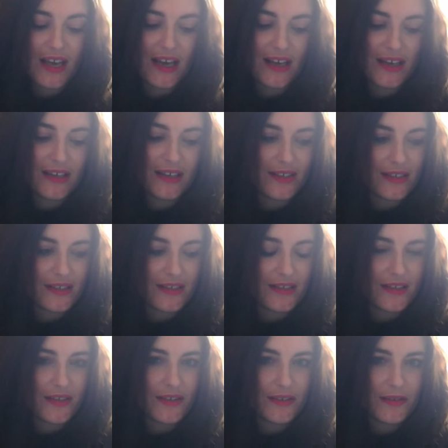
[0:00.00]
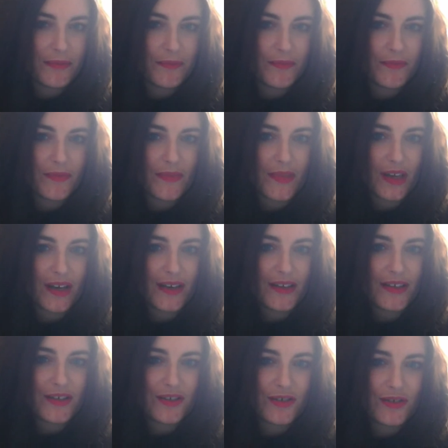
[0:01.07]
And
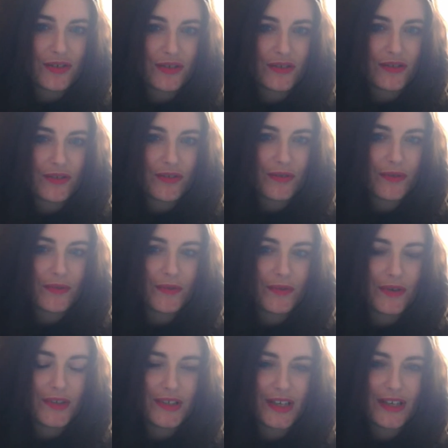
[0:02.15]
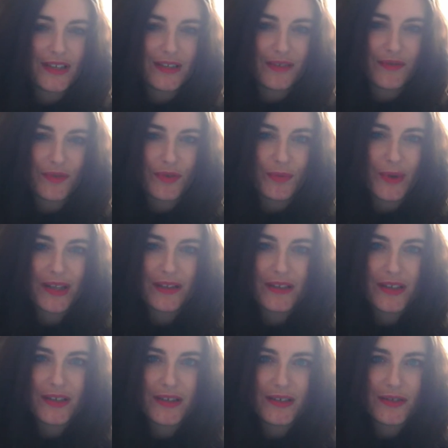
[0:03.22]
I just looked at it and thought, well,
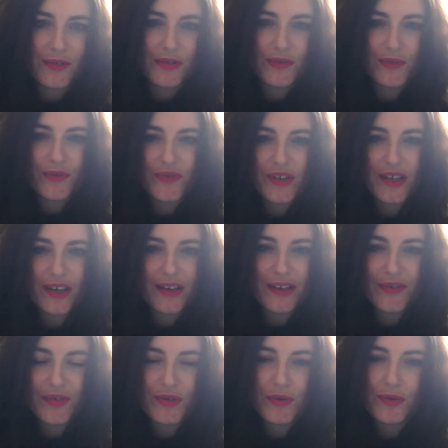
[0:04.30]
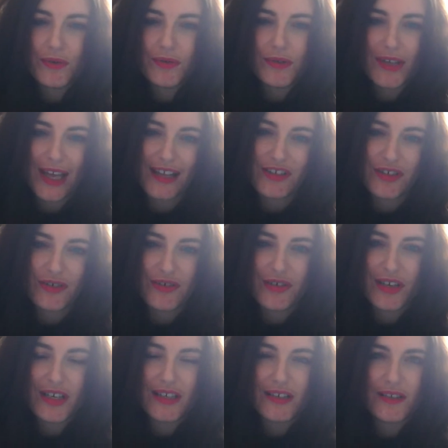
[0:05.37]
this is the sort of thing I never catch
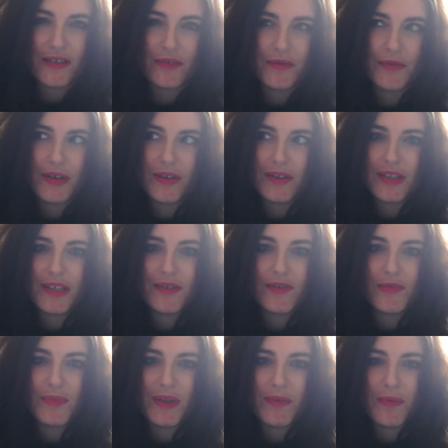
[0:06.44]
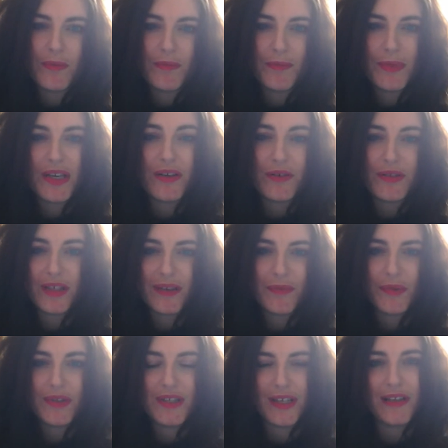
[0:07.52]
usually. So this could be because
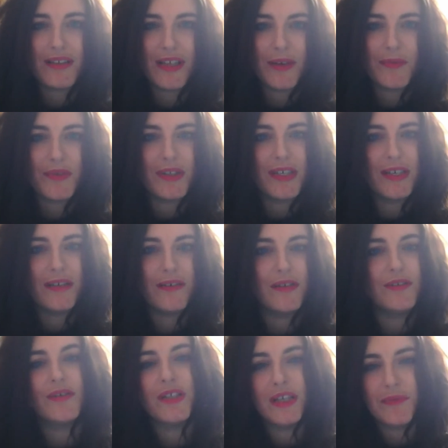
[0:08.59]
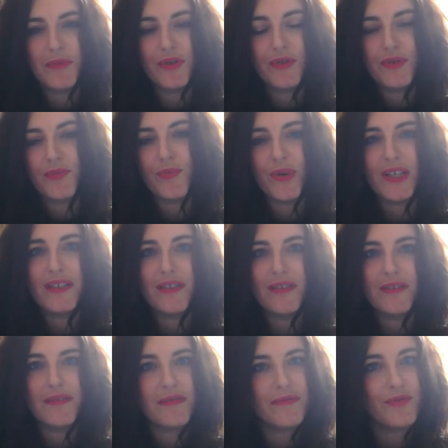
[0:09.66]
I'm on Celcept, the, you know, the
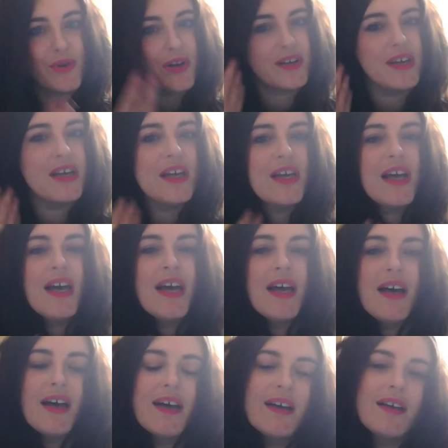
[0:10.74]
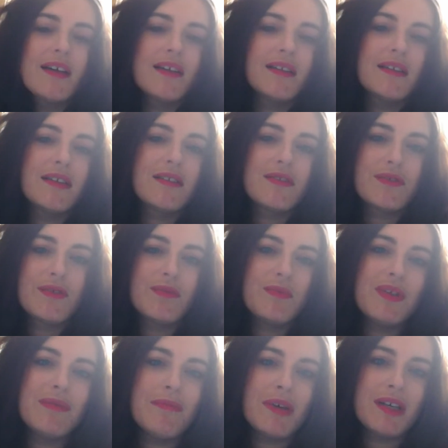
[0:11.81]
immunosuppressant drug. And it could
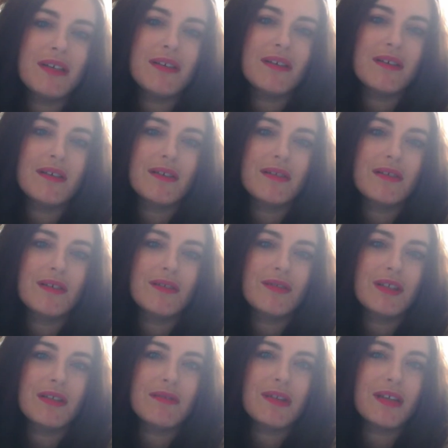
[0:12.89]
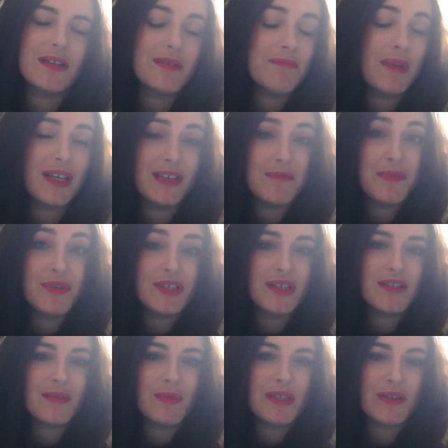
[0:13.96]
be my, you know, my immune
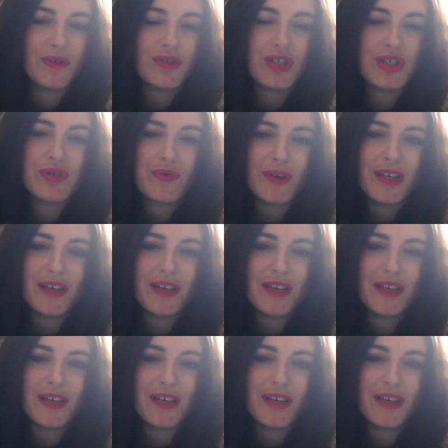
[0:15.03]
system is not strong